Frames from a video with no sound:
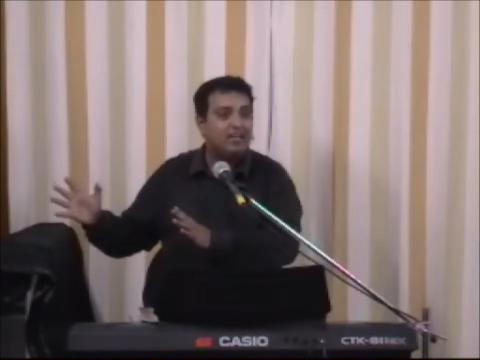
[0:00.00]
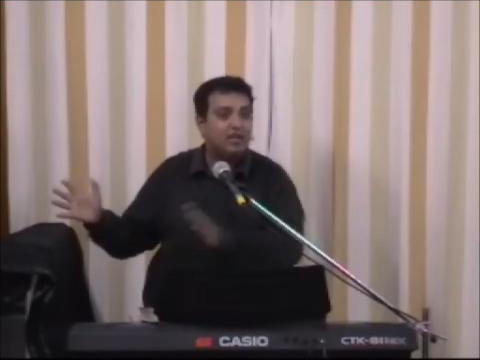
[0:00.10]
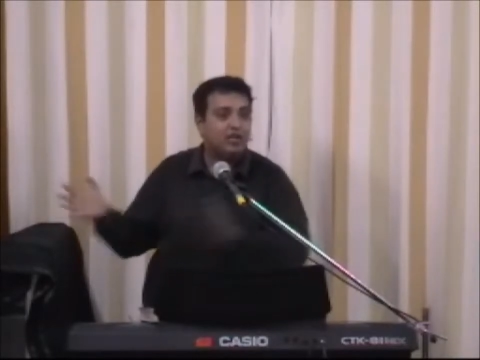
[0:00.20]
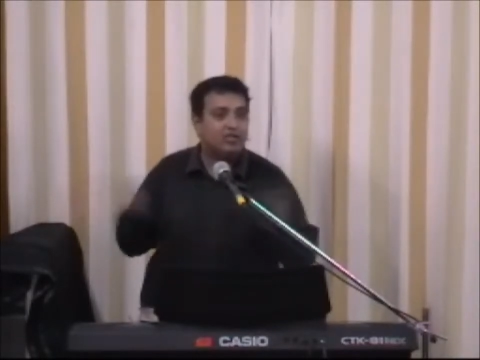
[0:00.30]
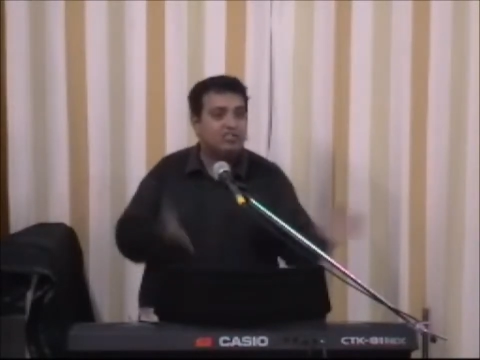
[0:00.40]

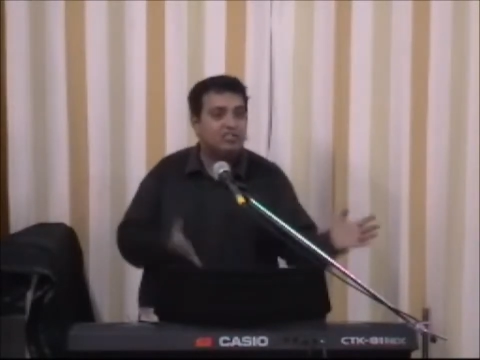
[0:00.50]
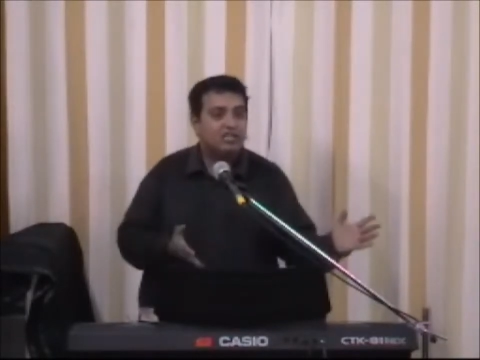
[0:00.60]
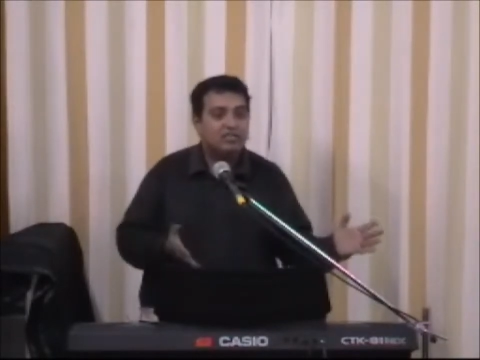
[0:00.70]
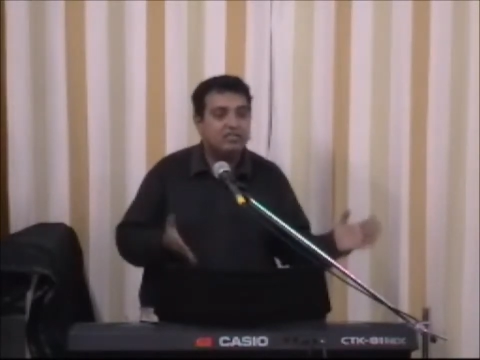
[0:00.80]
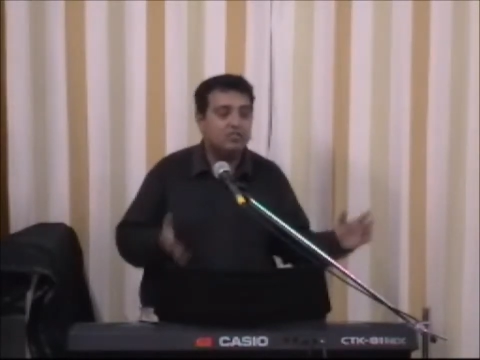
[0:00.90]
You know, this,
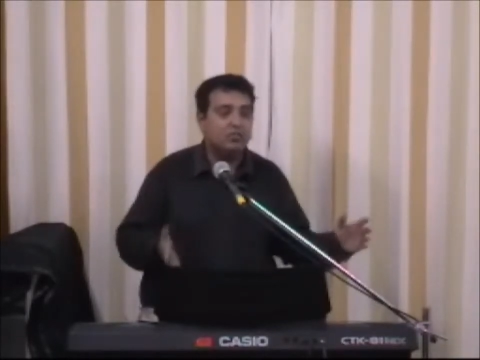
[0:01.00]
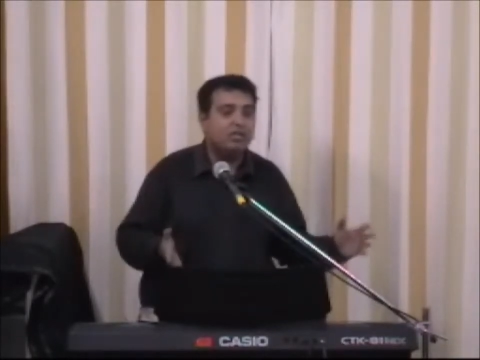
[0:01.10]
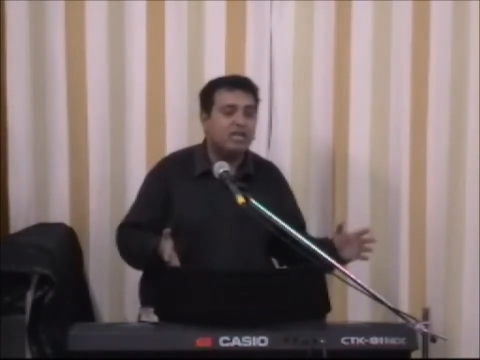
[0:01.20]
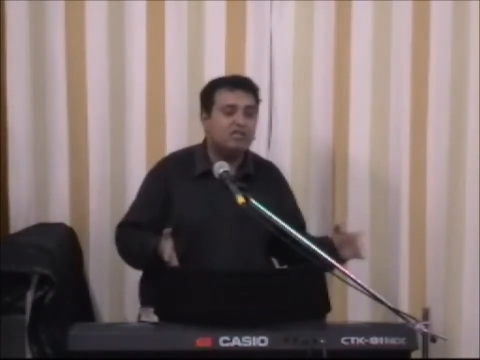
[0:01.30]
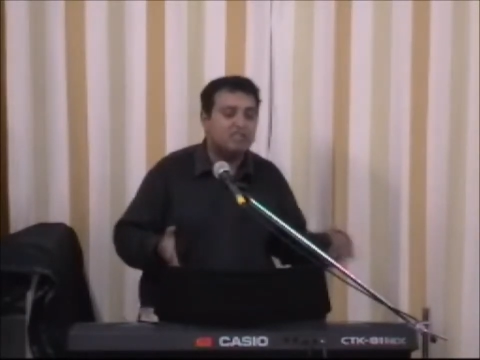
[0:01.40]
this
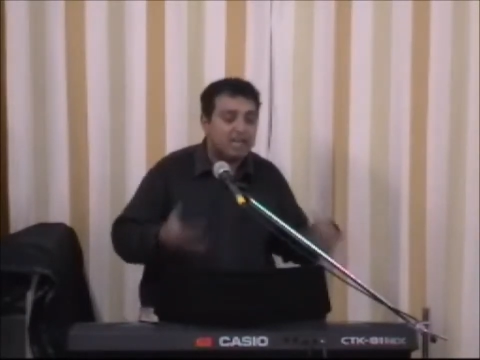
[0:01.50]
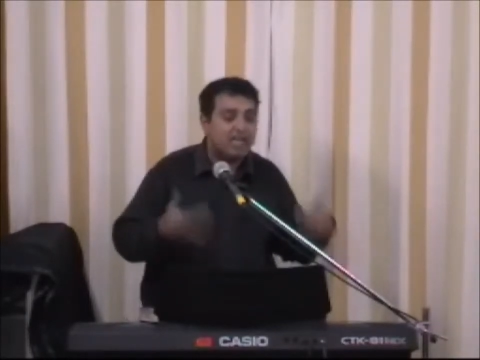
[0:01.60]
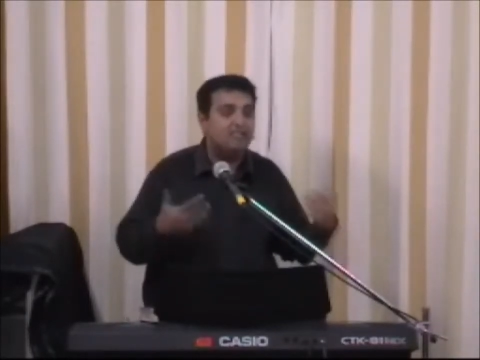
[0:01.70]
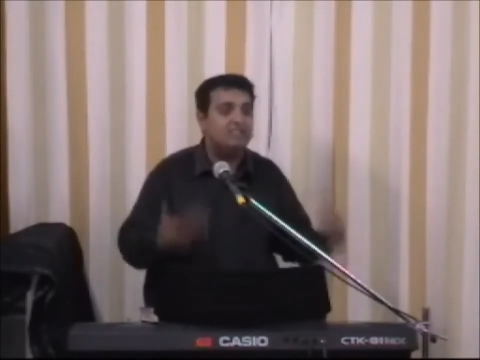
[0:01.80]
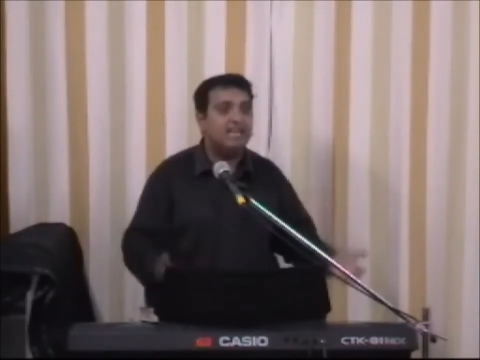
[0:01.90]
week I was
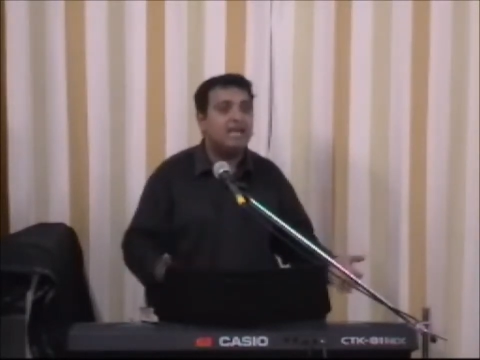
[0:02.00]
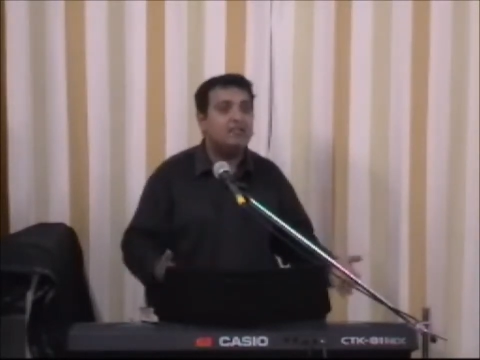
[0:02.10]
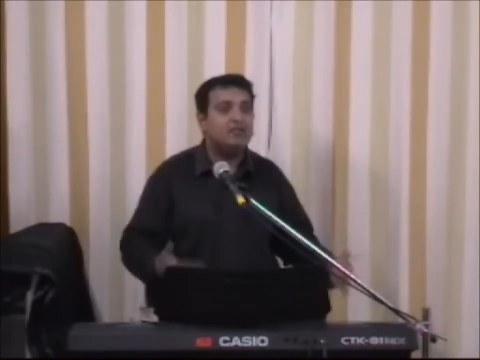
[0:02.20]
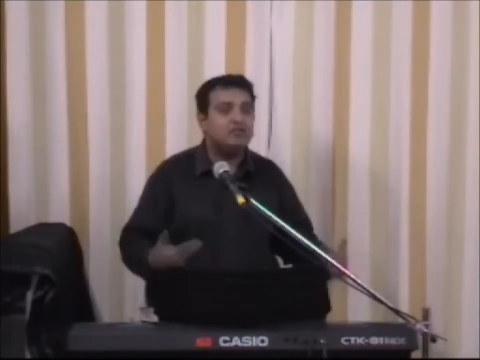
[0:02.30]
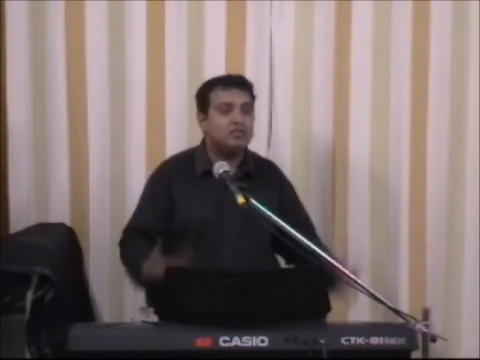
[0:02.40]
really
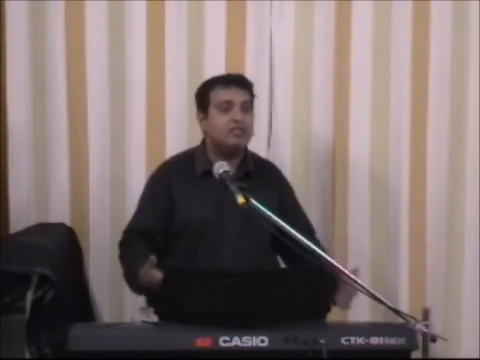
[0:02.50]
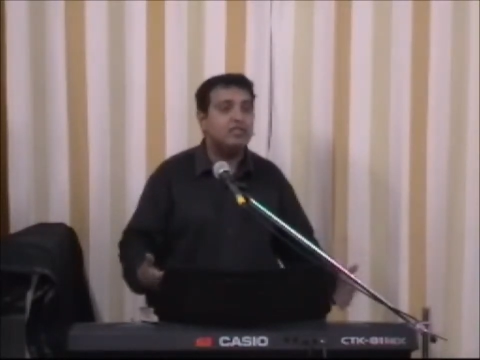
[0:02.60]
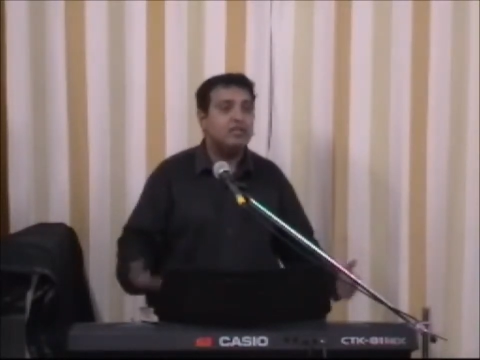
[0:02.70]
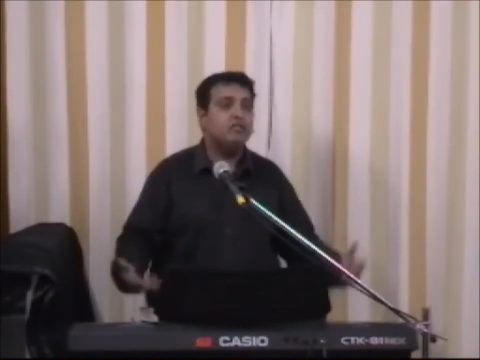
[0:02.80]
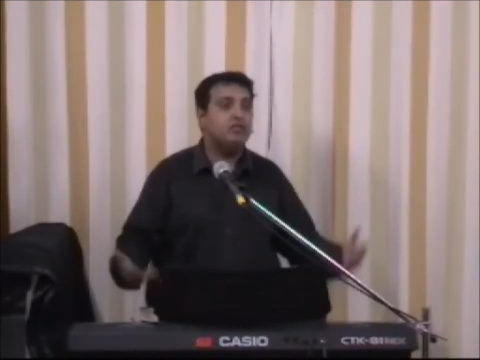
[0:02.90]
sad to see
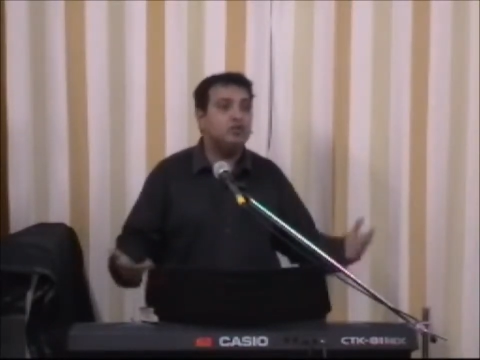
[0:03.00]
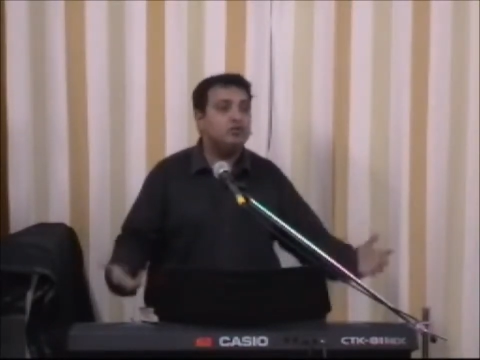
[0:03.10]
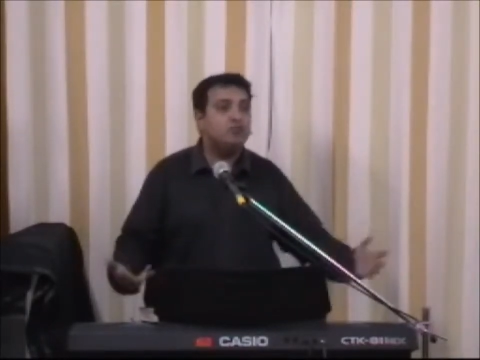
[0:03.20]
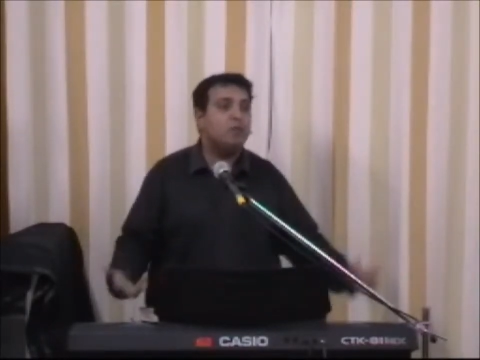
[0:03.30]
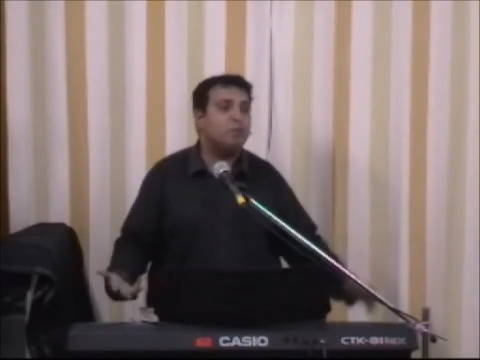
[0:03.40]
the
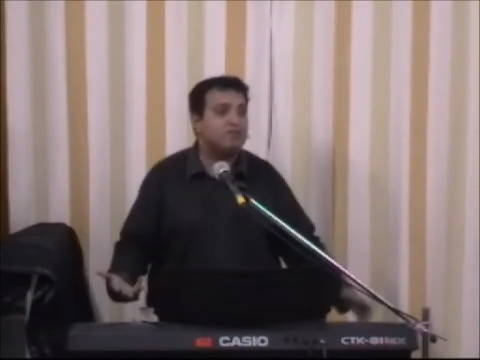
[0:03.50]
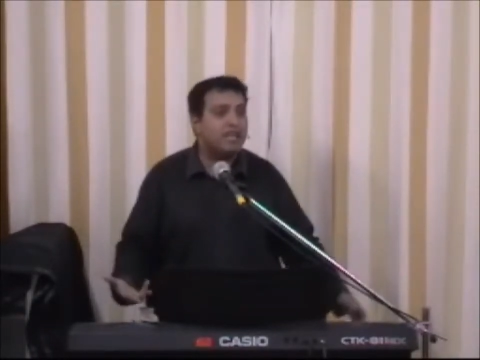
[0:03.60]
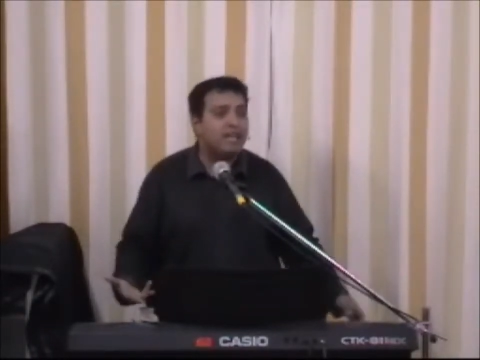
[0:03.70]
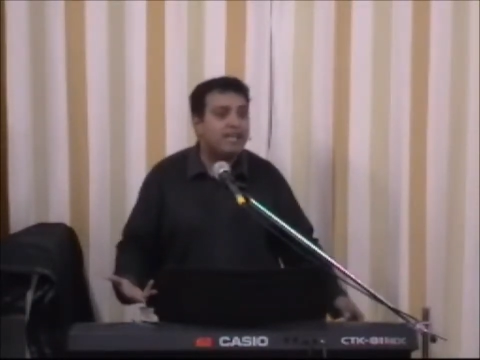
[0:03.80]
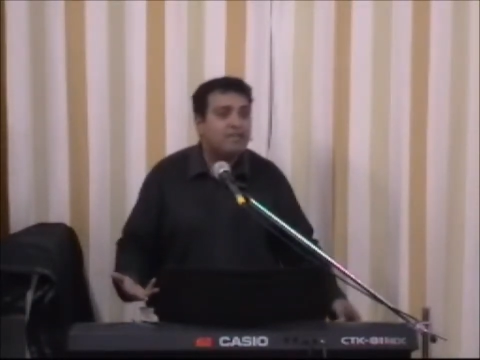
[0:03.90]
newspaper
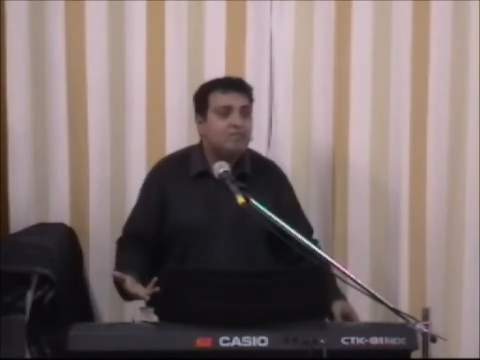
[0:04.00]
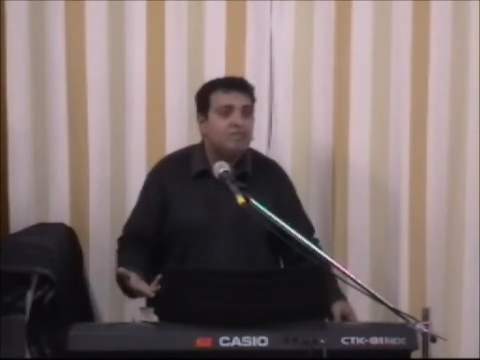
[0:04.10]
saying